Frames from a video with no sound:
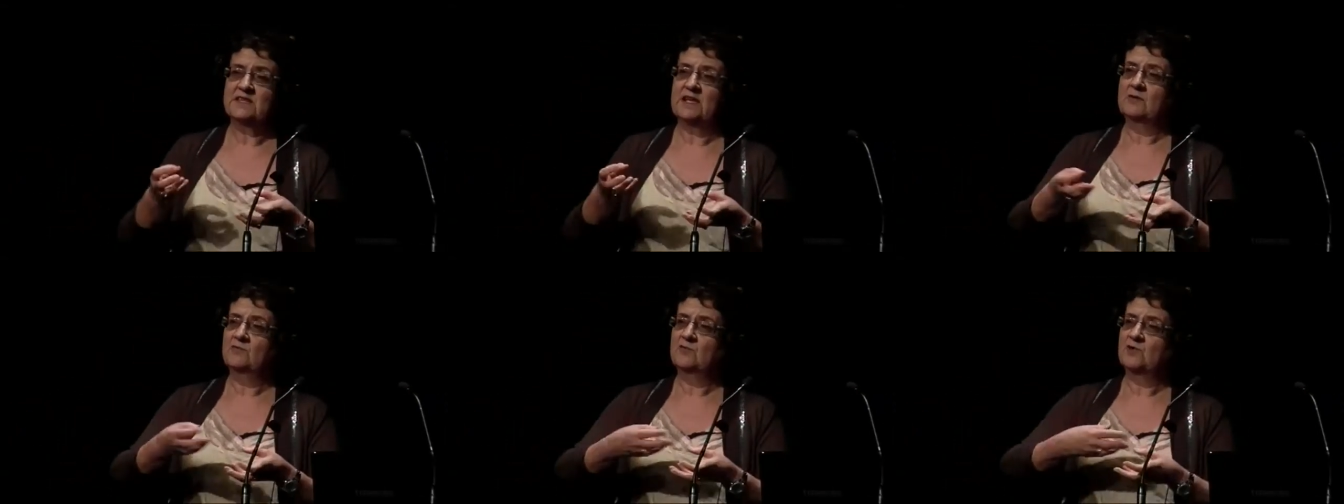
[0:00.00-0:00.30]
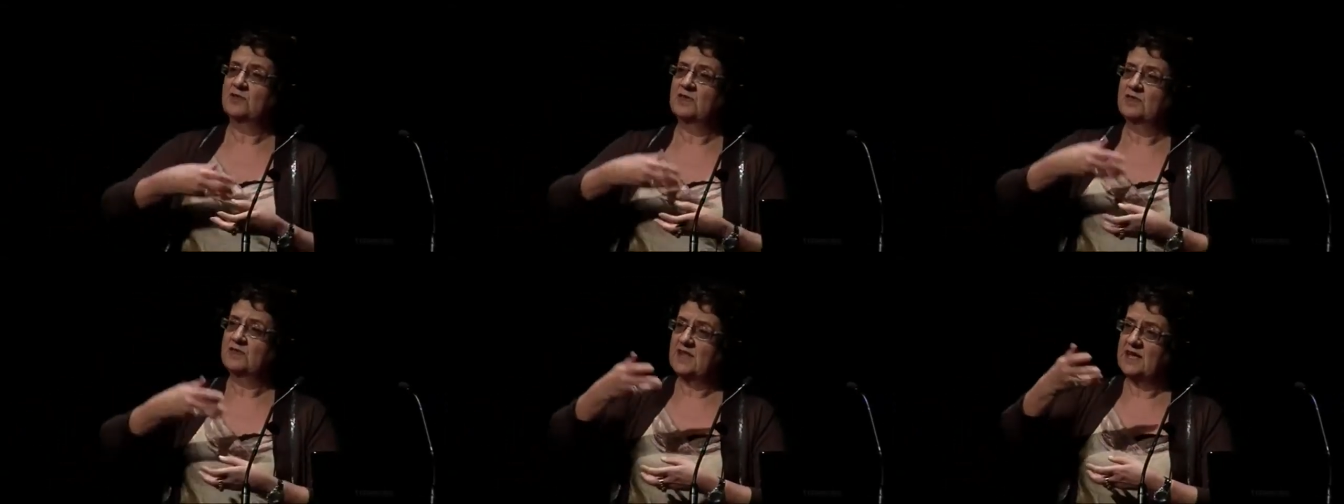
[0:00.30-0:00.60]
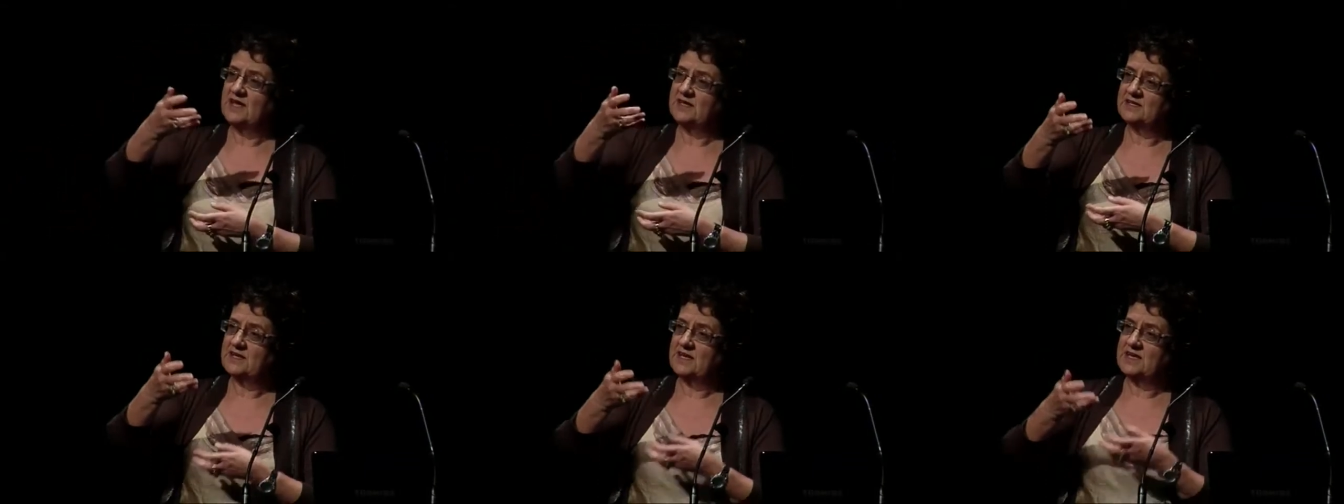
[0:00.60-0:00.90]
and within
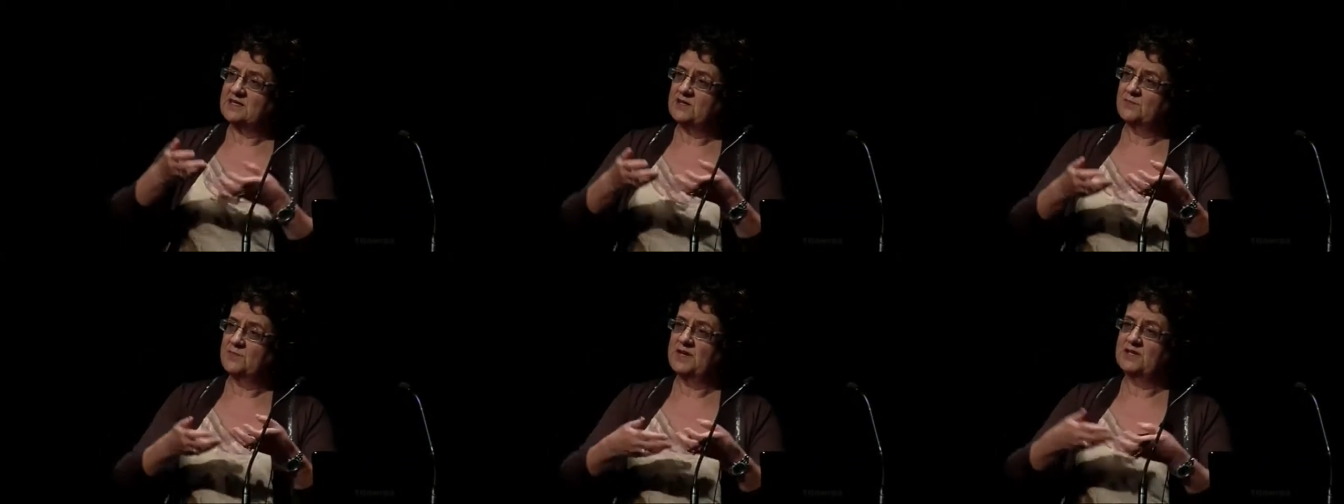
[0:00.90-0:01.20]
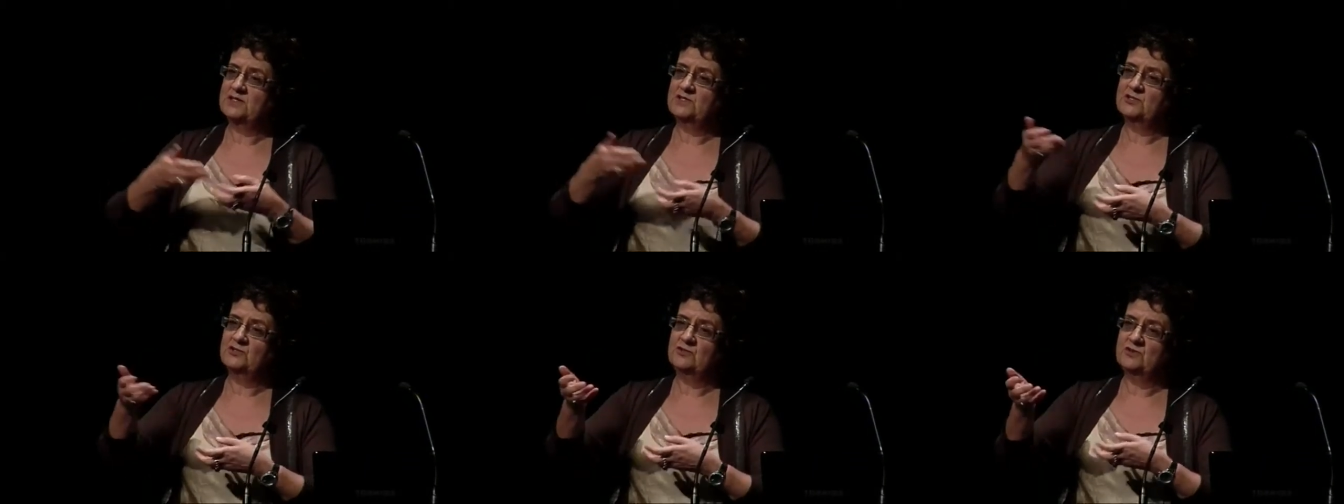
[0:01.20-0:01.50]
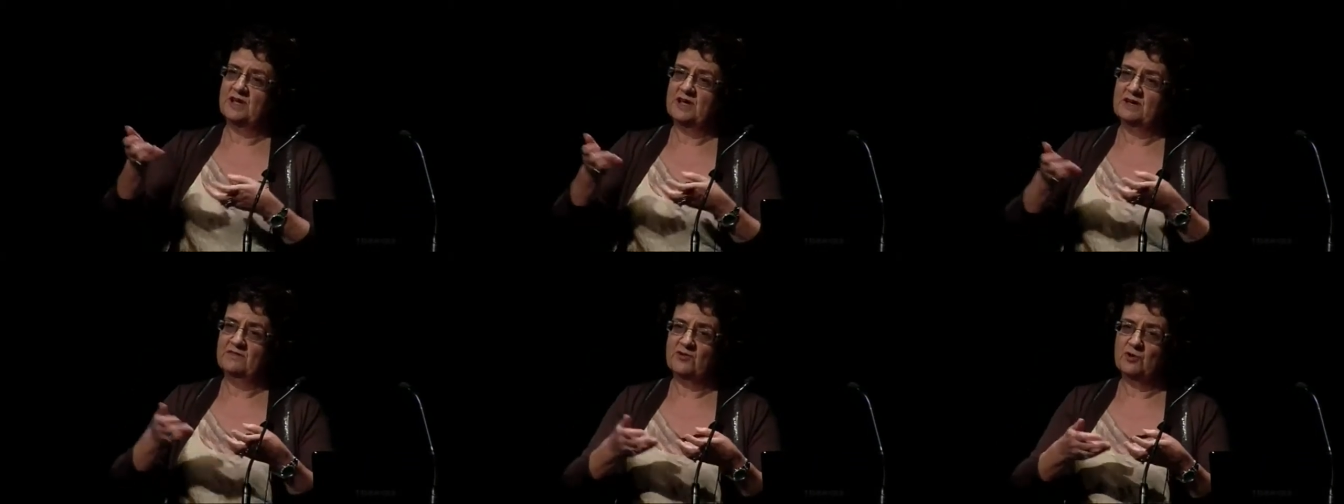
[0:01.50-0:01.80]
that database you
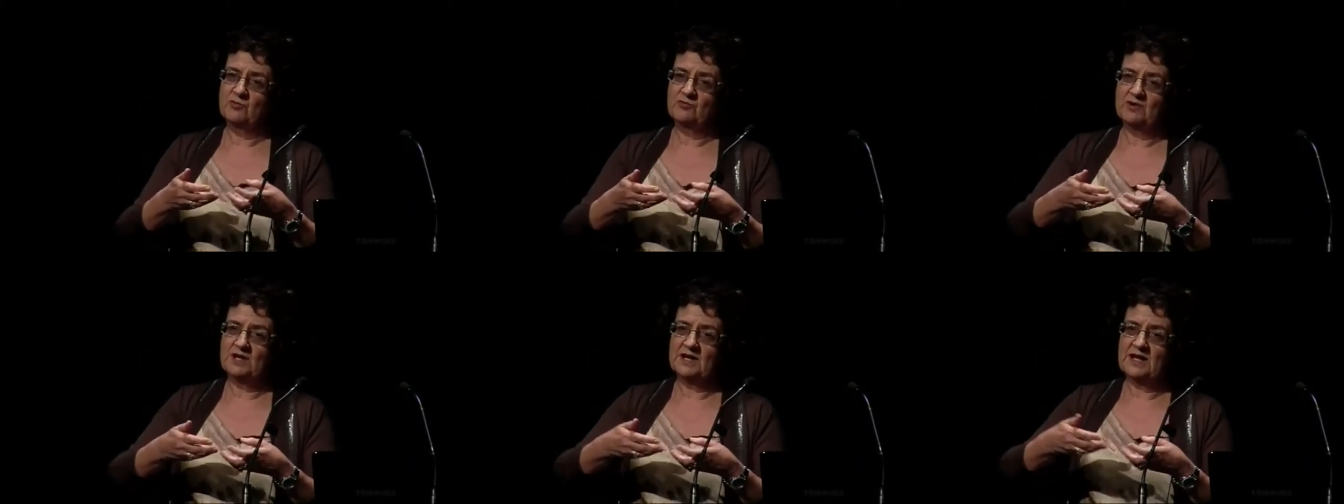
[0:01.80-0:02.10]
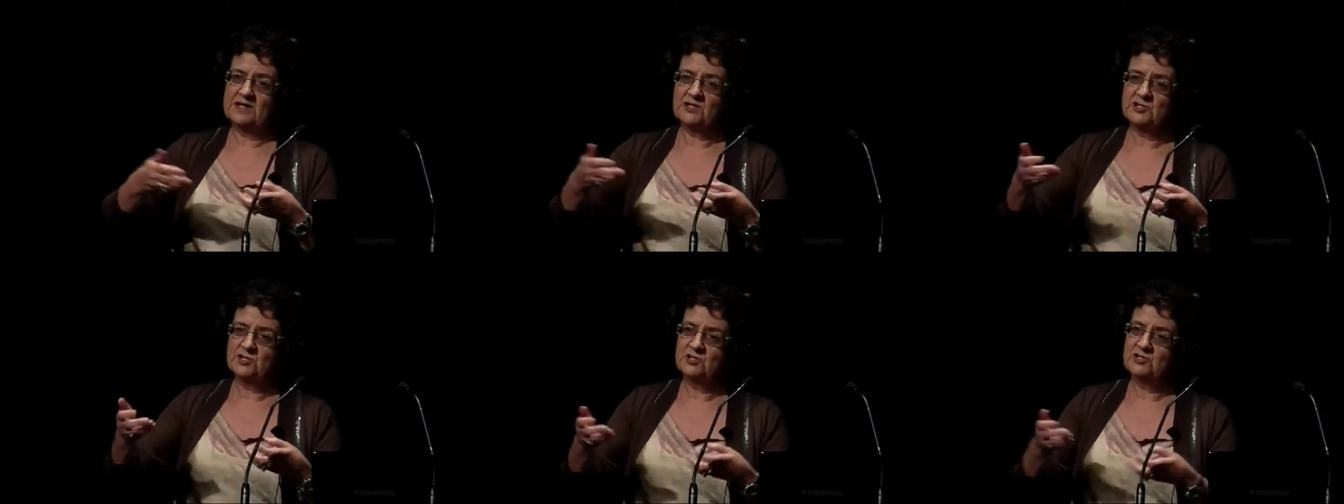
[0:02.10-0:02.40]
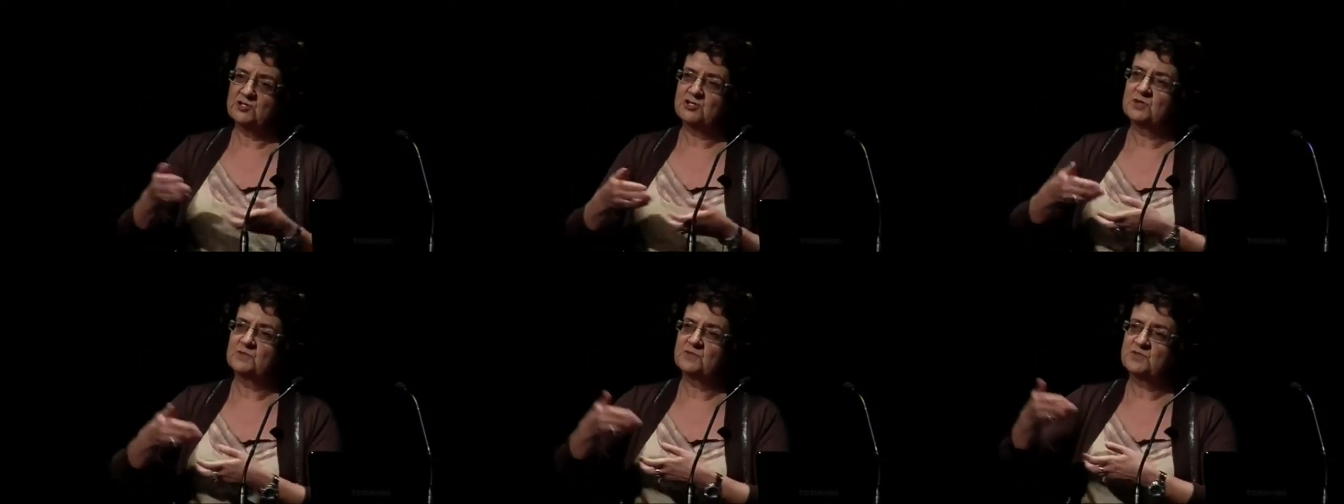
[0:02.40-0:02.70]
have your
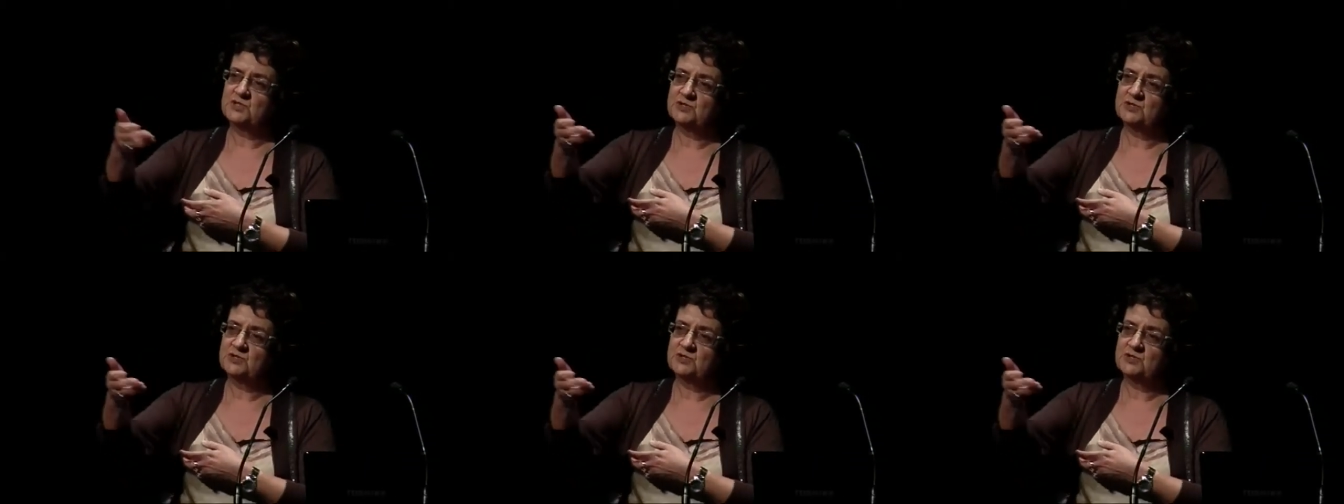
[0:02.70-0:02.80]
relationships,